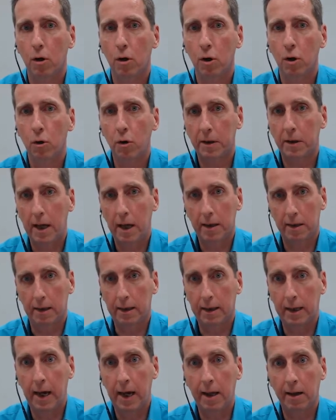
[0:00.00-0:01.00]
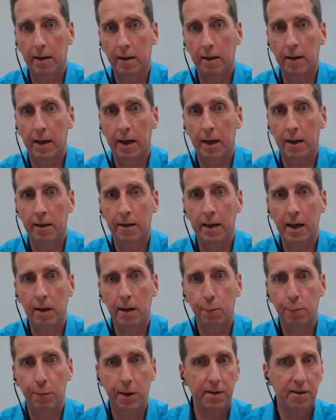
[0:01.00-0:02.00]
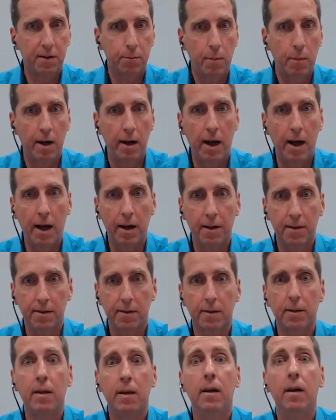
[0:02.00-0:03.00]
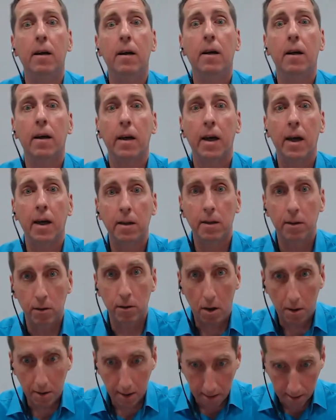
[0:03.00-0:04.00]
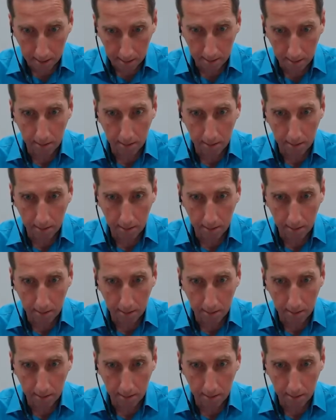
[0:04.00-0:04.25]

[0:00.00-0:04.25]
looked at the candle and then fixed my eyes and nodded.